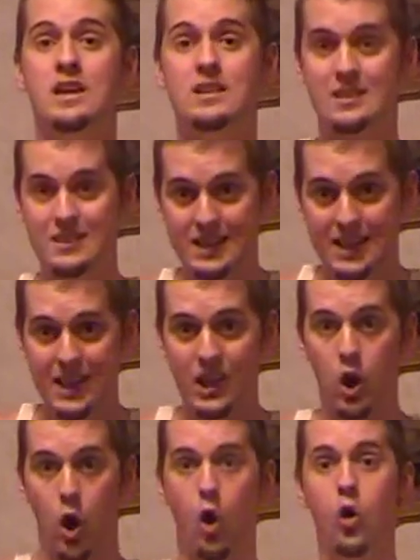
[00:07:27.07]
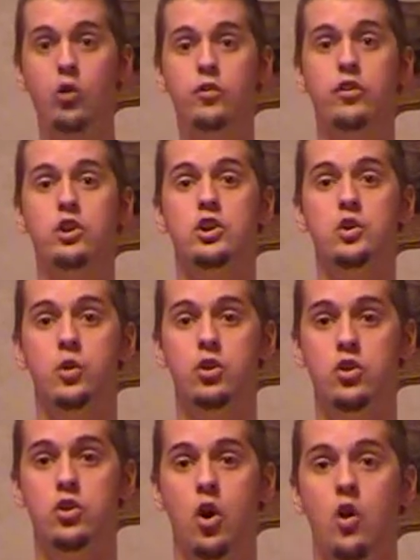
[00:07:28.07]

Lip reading: sticking it over your